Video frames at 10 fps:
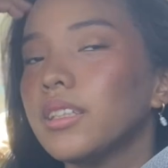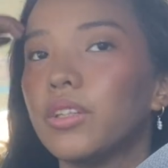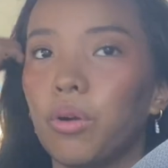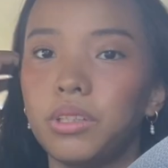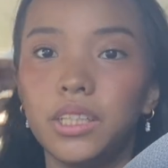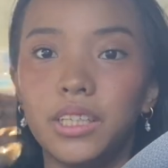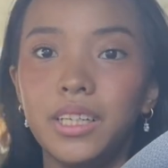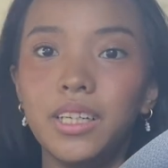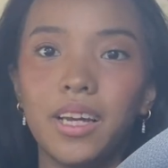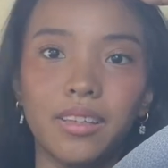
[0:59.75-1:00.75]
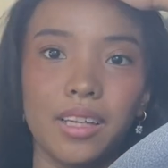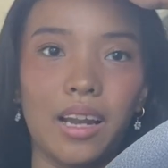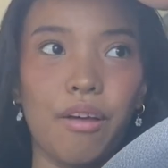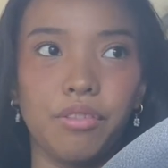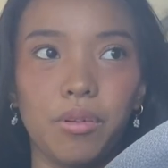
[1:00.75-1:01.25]
grocery, and then
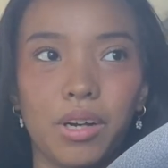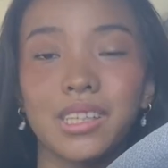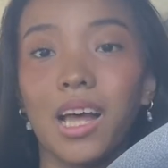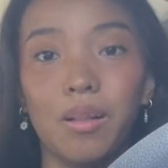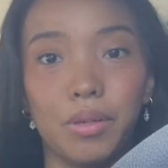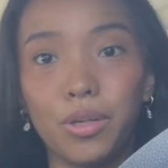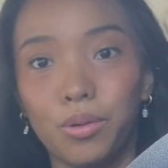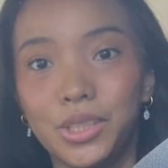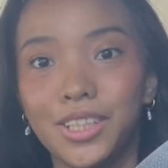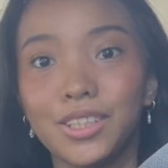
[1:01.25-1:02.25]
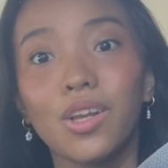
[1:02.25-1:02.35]
afterwards I'll be coaching,